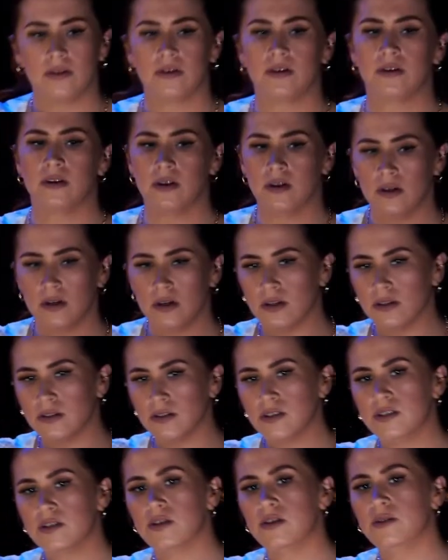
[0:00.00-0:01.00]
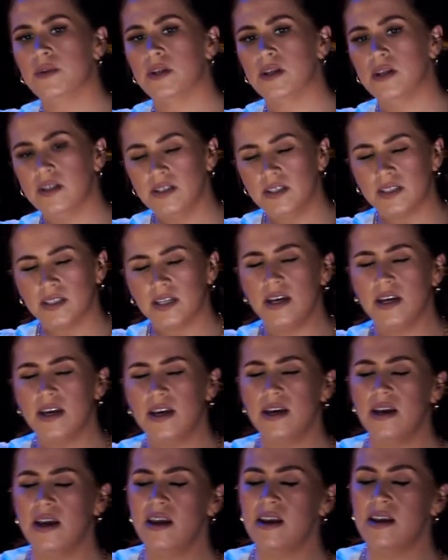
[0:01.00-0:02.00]
and something to
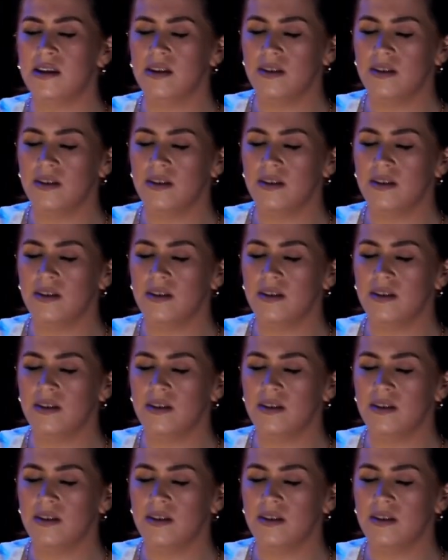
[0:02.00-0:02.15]
say.